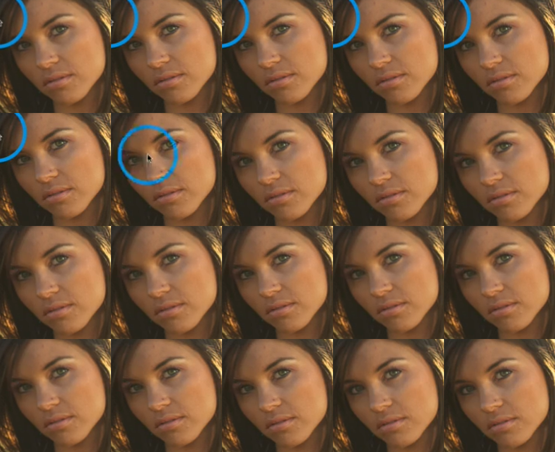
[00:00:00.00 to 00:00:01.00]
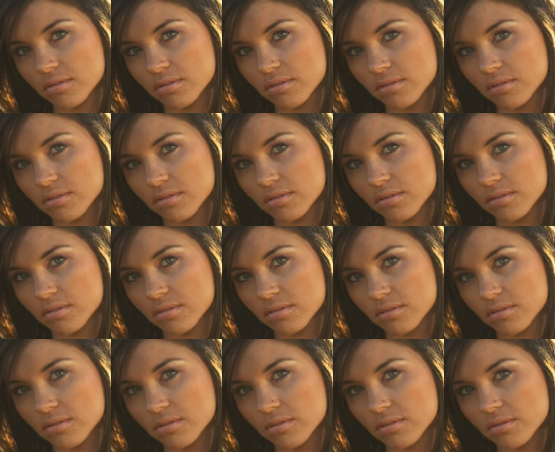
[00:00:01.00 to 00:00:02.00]

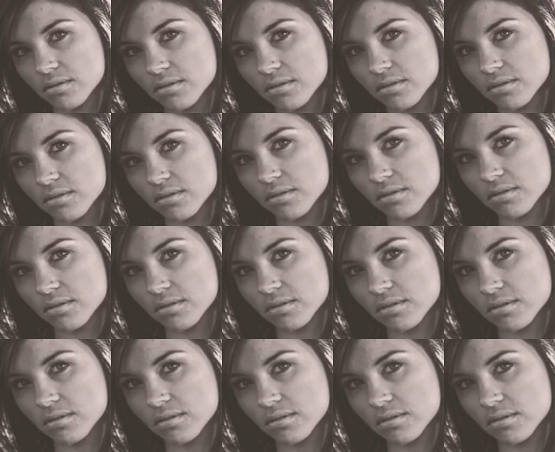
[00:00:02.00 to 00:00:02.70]
No one is speaking in this clip.